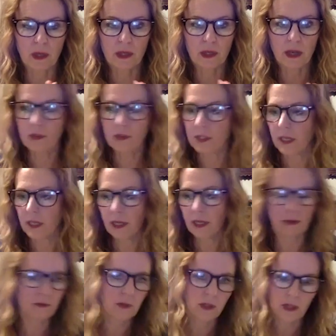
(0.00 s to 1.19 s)
every day,
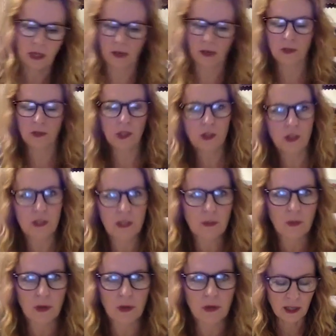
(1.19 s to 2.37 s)
touching
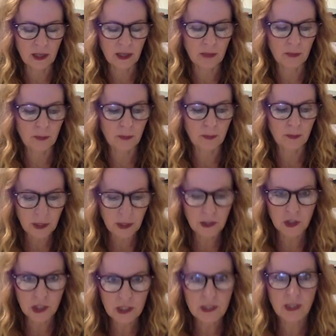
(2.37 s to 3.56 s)
someone and being
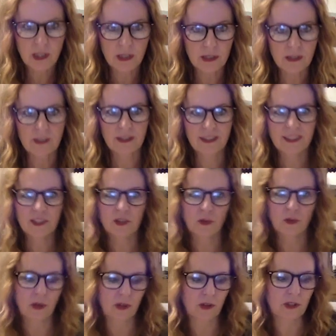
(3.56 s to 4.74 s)
Jesus to
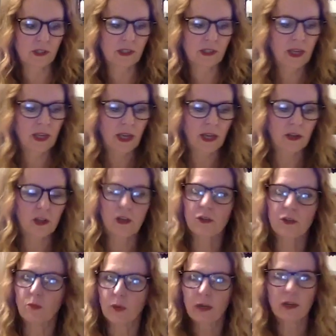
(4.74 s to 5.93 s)
others. And
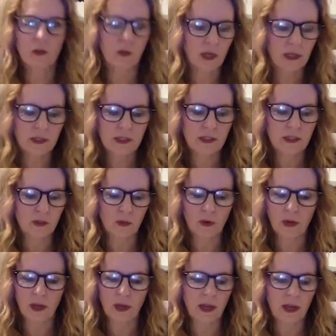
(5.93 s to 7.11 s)
what a great
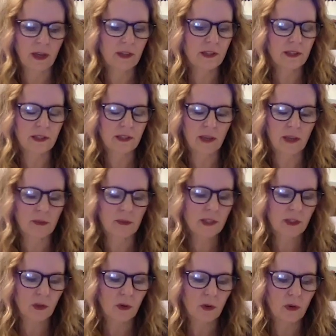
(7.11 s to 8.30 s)
story. I'm
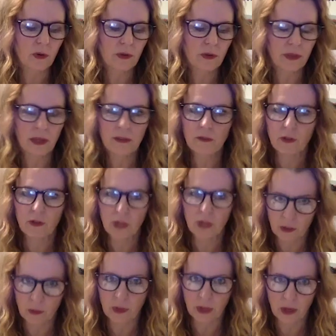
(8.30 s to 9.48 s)
so thankful that you
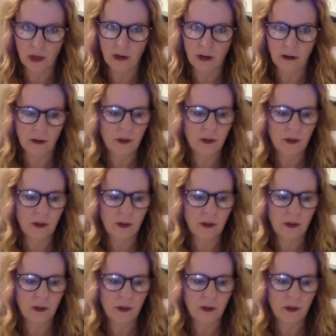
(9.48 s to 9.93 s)
were there